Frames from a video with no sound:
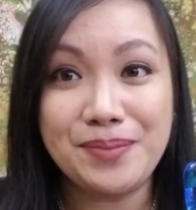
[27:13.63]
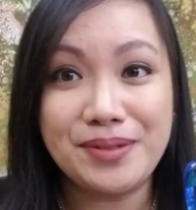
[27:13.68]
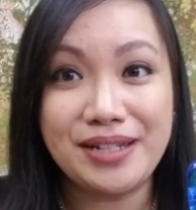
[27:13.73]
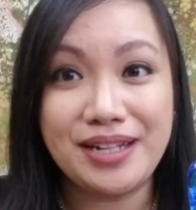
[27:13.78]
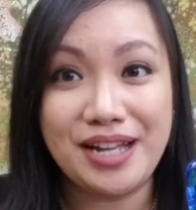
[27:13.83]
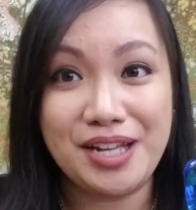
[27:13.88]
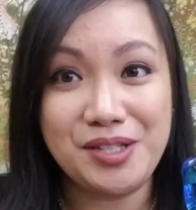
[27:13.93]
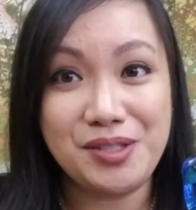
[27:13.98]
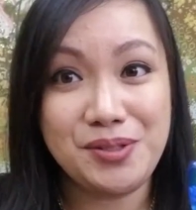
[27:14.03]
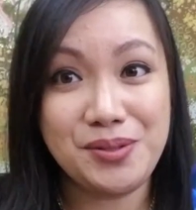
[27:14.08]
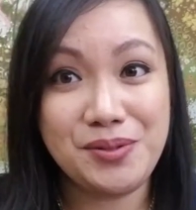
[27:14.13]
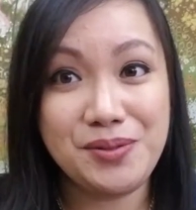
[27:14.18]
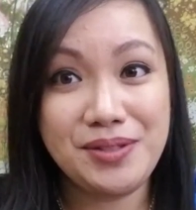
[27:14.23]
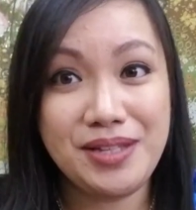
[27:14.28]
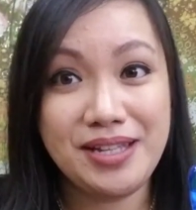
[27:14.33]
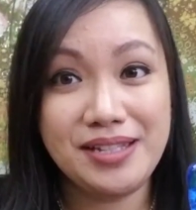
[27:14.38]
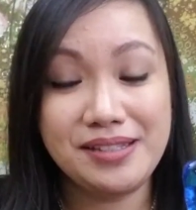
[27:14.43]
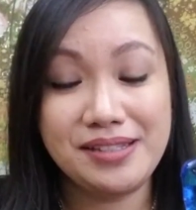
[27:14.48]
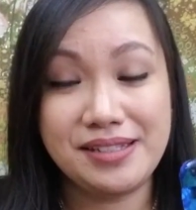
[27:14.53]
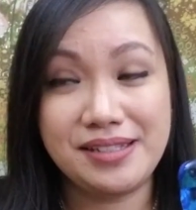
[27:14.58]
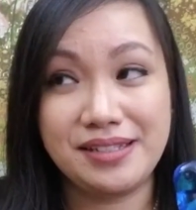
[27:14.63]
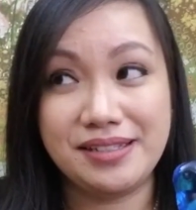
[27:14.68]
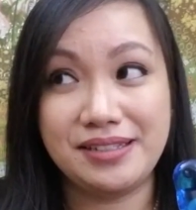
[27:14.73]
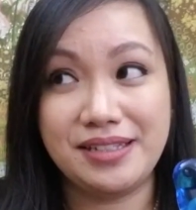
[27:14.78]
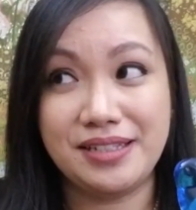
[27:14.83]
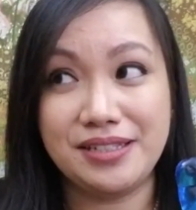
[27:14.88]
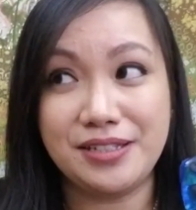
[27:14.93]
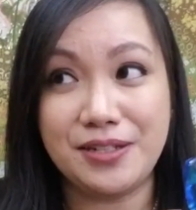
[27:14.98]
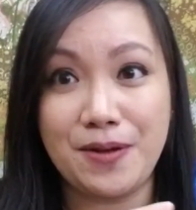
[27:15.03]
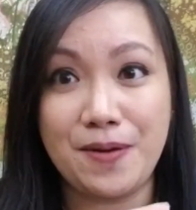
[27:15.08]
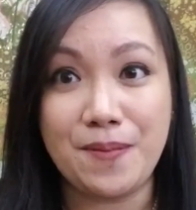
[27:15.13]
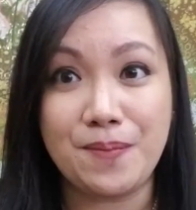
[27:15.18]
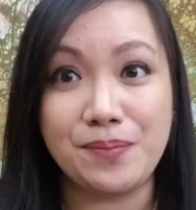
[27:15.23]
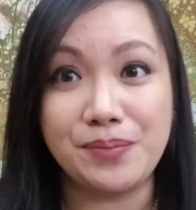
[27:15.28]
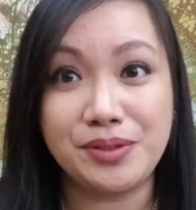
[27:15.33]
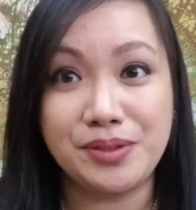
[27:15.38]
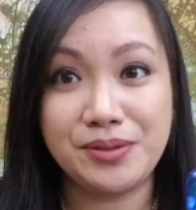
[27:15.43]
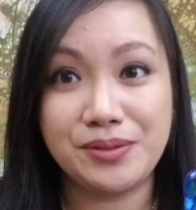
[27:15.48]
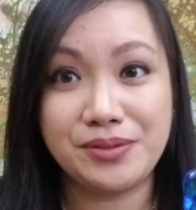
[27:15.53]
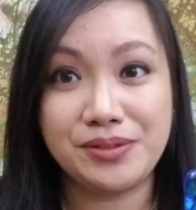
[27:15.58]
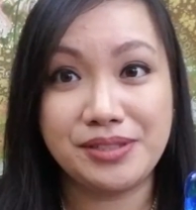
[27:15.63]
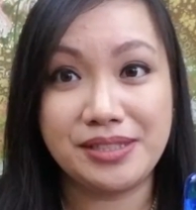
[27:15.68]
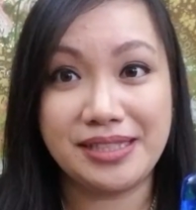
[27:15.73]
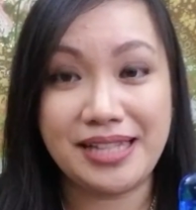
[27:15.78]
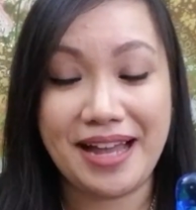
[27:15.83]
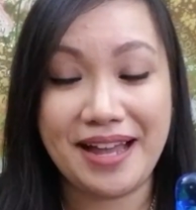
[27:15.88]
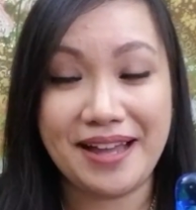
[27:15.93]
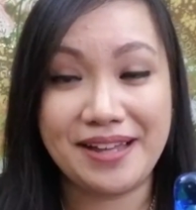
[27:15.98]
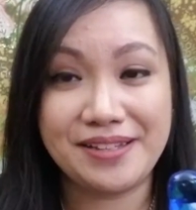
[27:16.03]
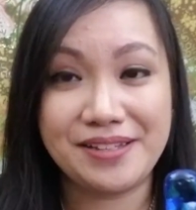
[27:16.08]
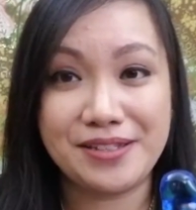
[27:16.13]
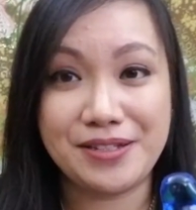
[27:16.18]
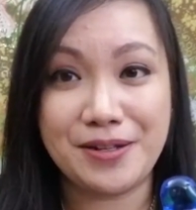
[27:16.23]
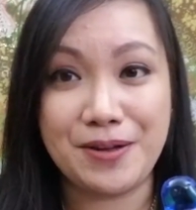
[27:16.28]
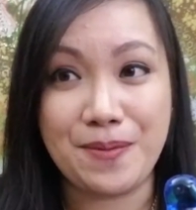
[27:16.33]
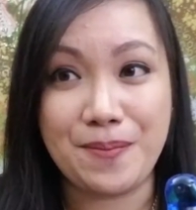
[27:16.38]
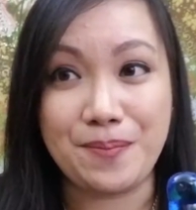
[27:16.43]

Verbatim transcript: but I do like to collect blue glass